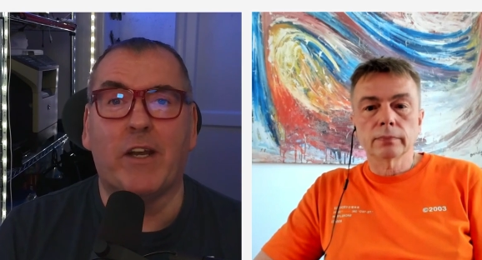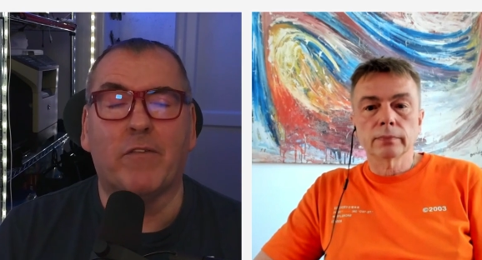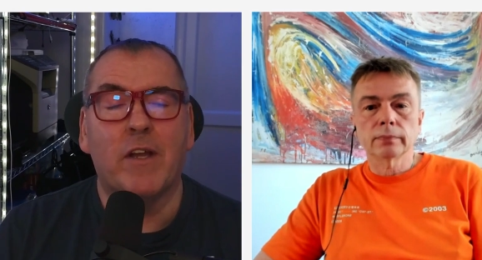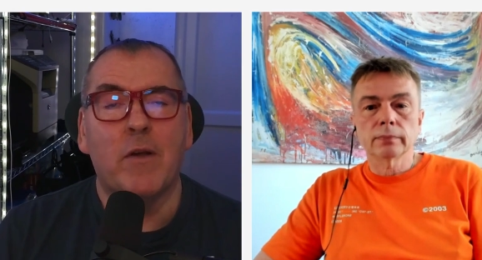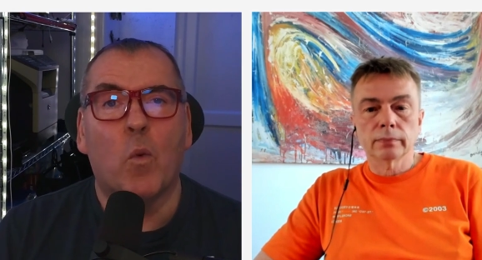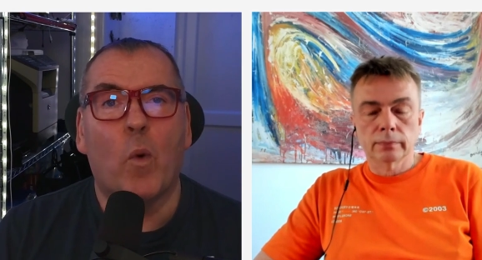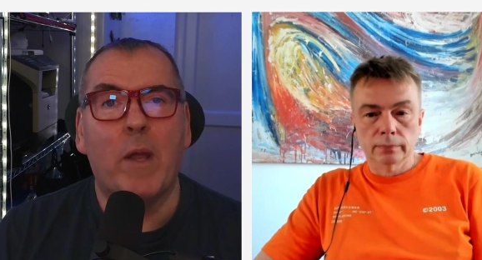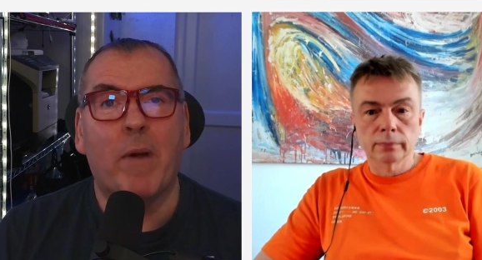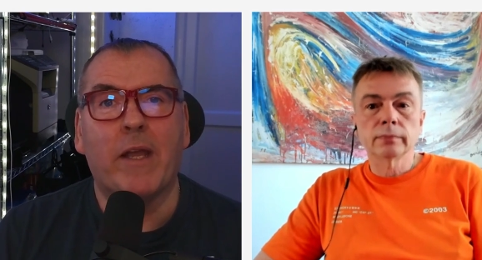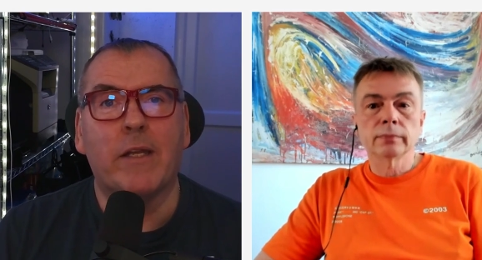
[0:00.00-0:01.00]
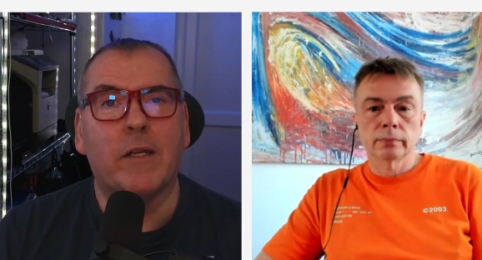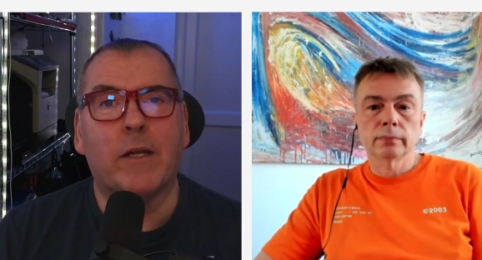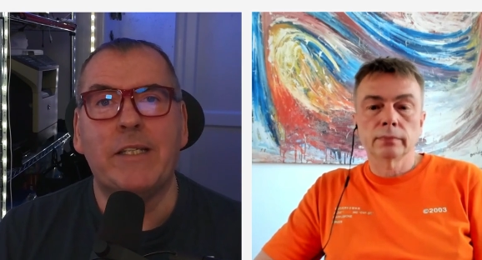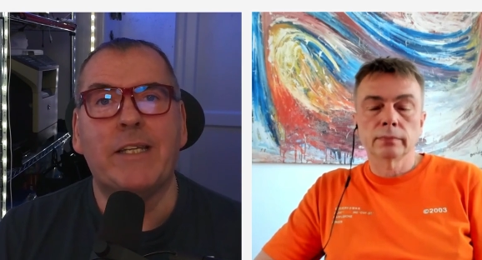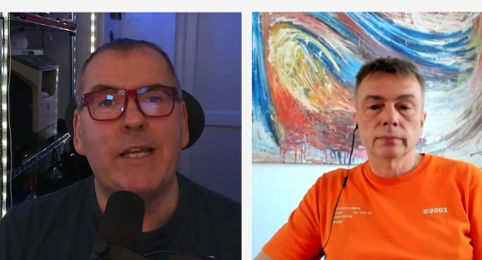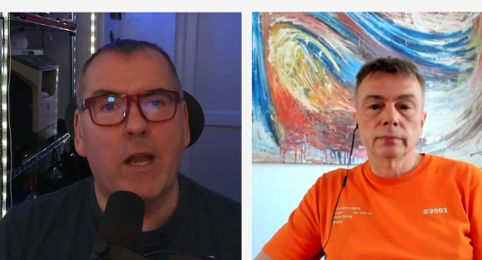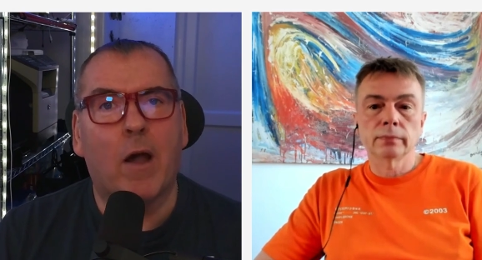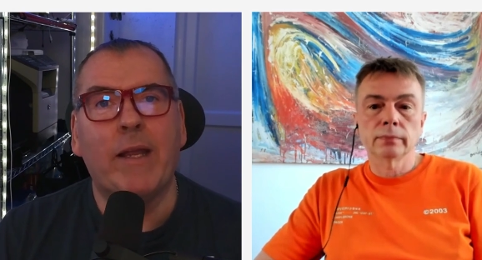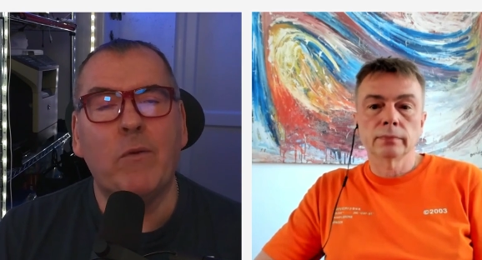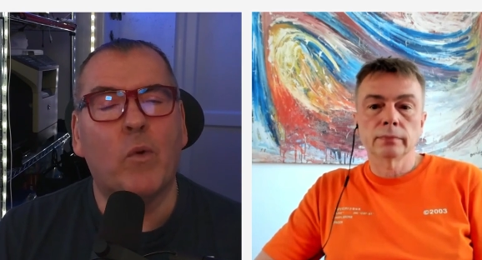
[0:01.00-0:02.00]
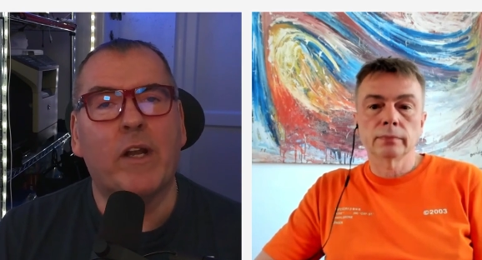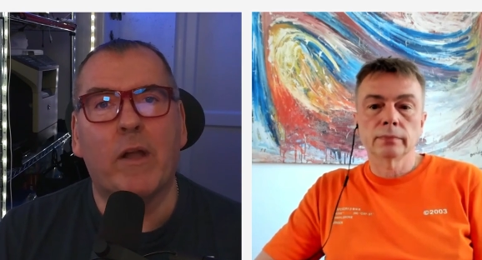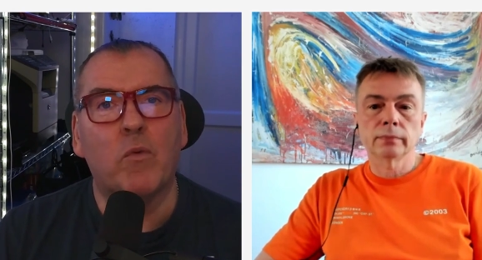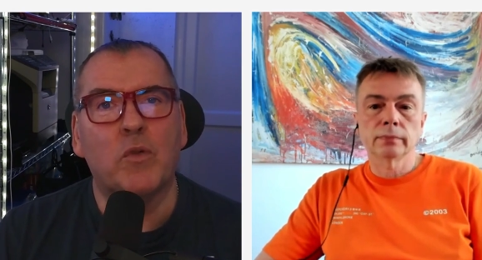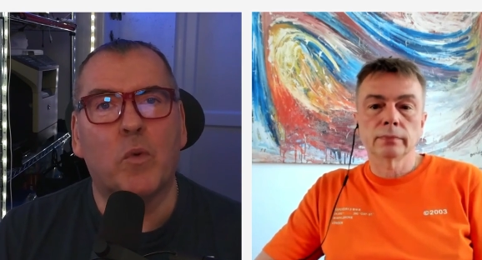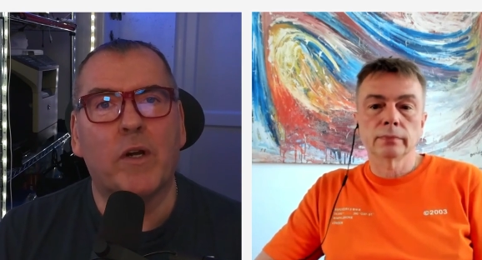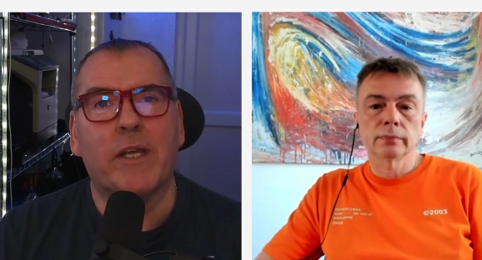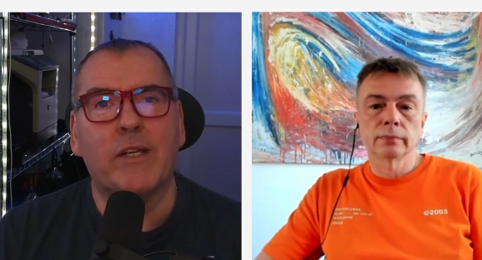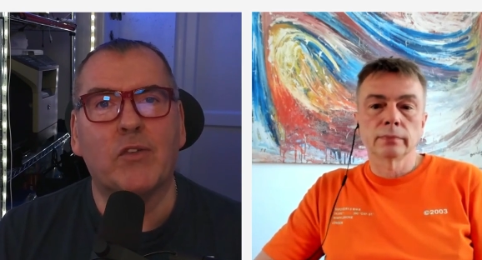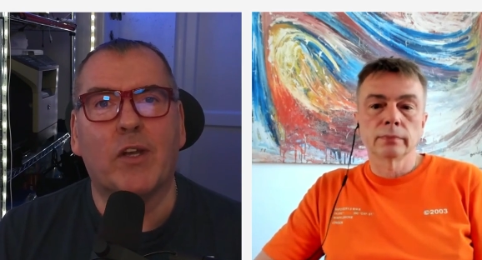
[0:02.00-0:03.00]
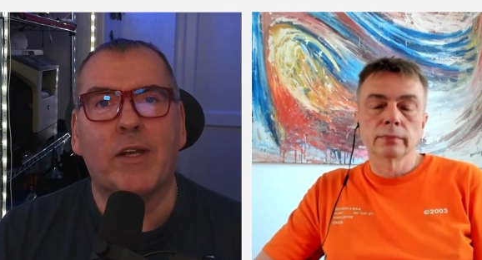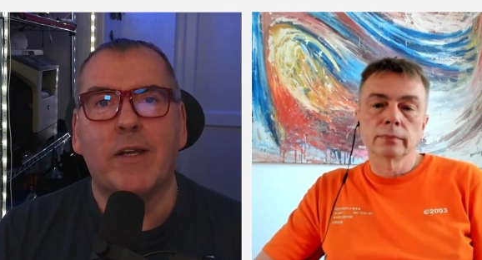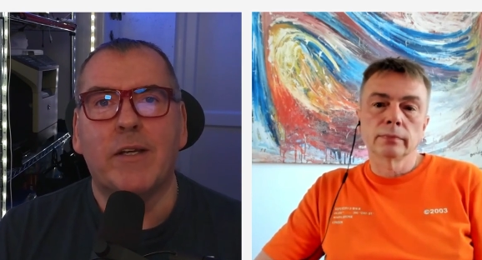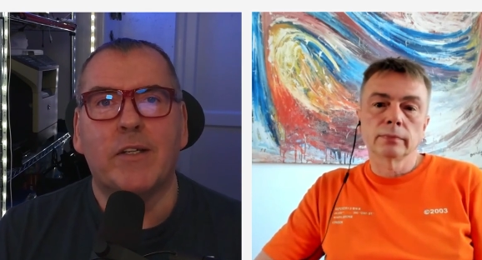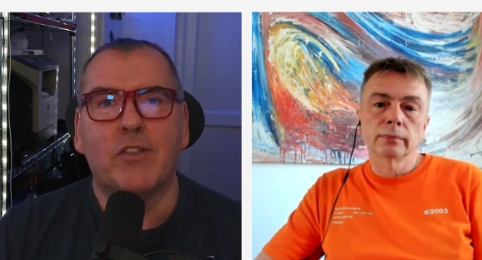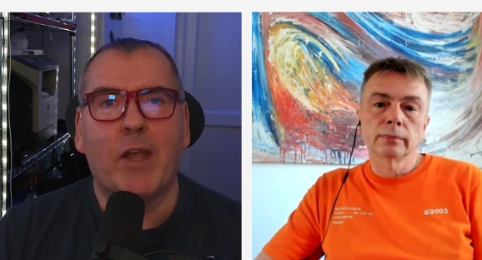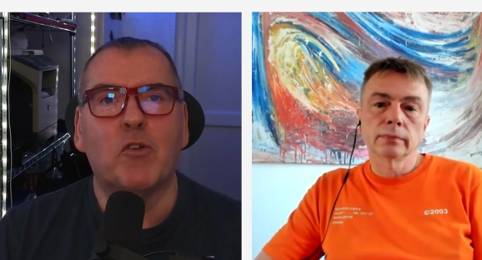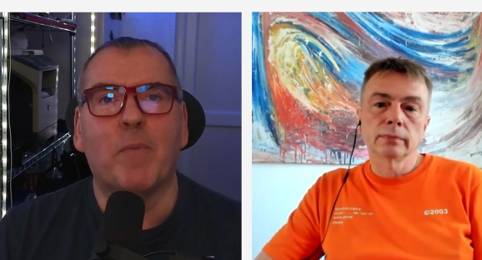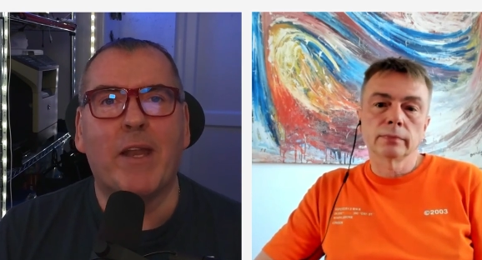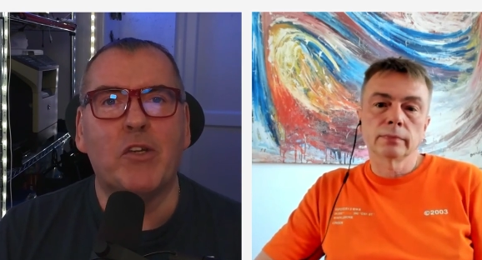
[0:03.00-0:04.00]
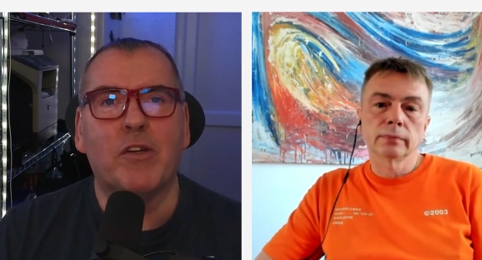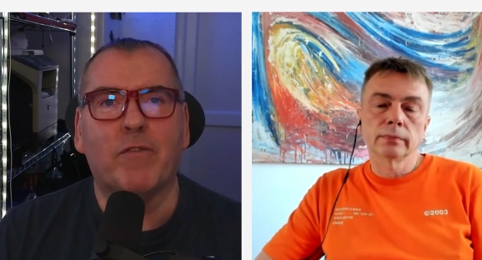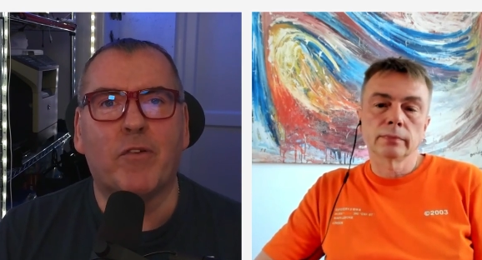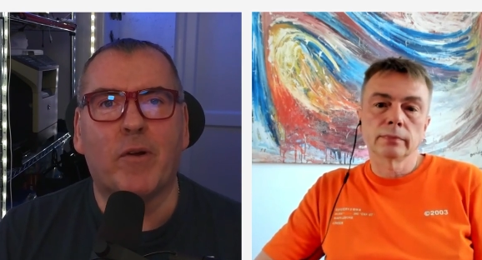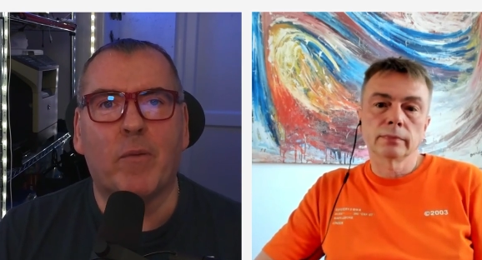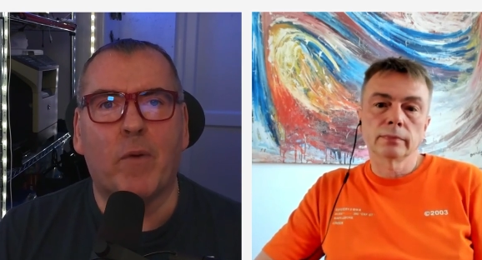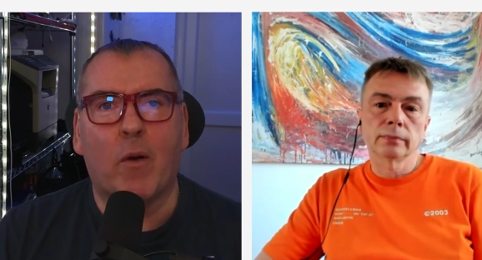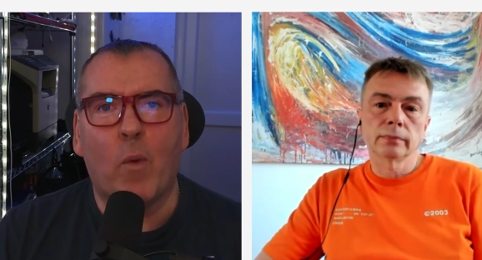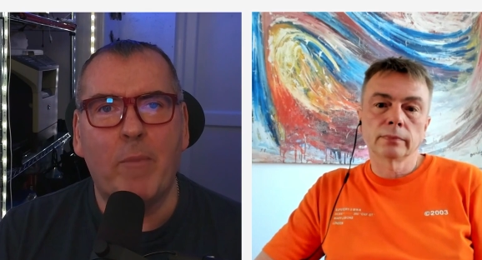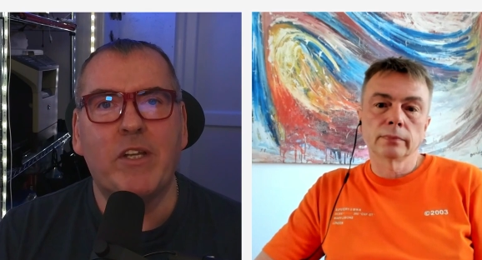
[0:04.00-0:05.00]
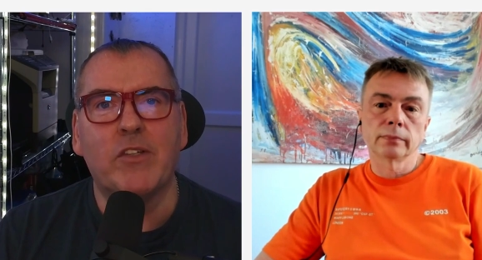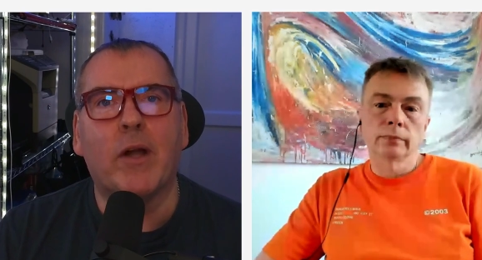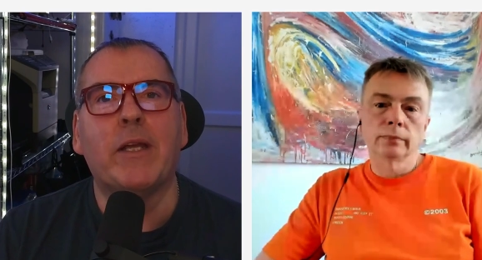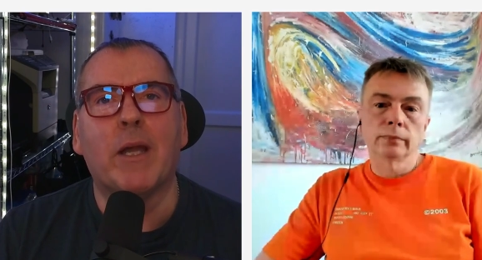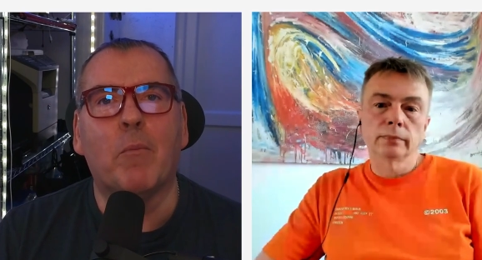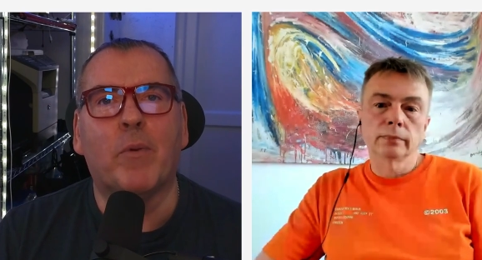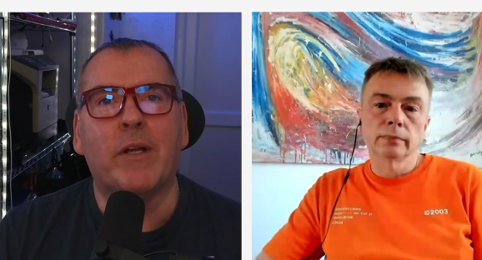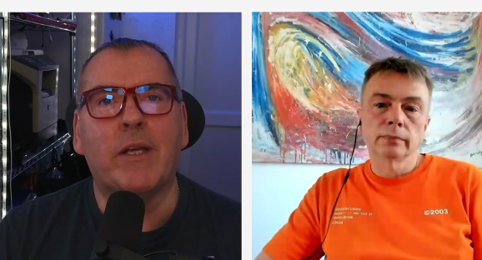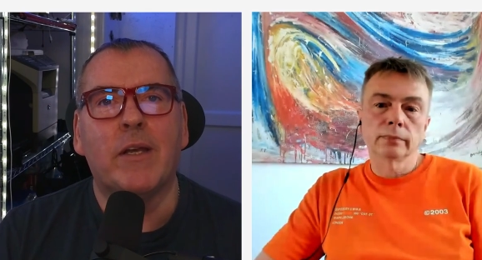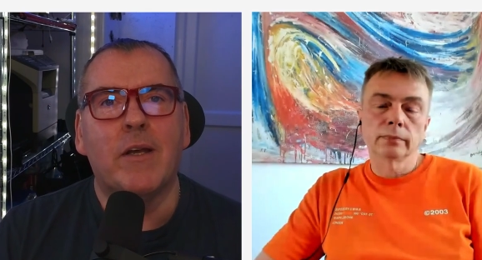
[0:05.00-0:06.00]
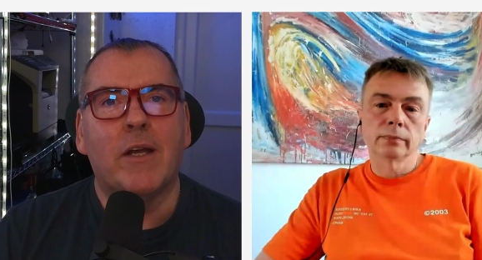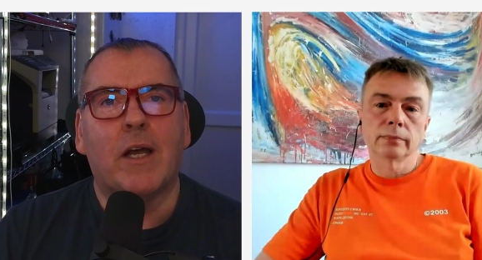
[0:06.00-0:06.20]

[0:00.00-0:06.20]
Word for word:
Speaker 1: Funny enough, way back in '99, when I was working as a sales manager for a, a web design company,